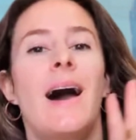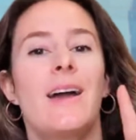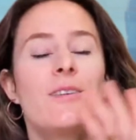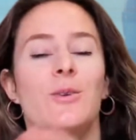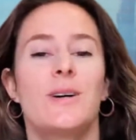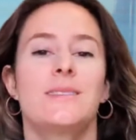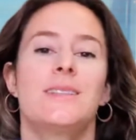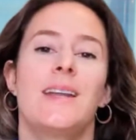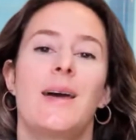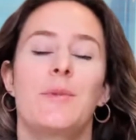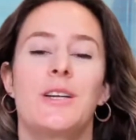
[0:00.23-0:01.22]
Hi everyone,
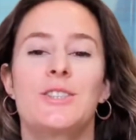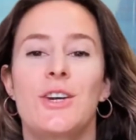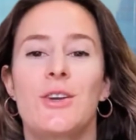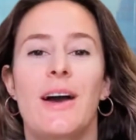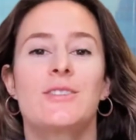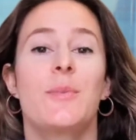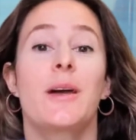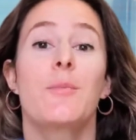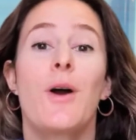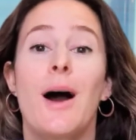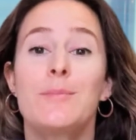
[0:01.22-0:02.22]
today I'm going to show you how to
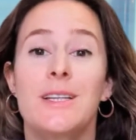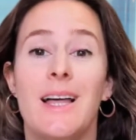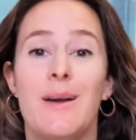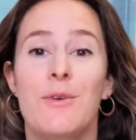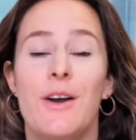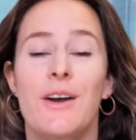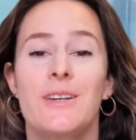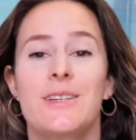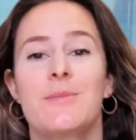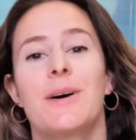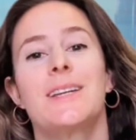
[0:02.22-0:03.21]
make a prompt library
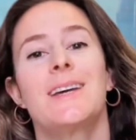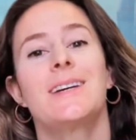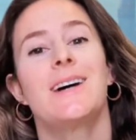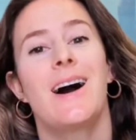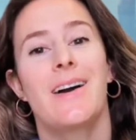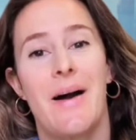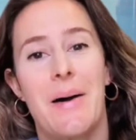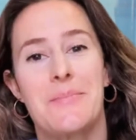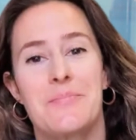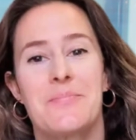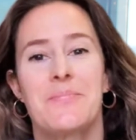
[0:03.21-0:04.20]
using
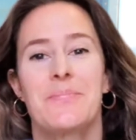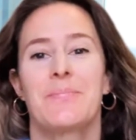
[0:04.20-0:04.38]
monday.com.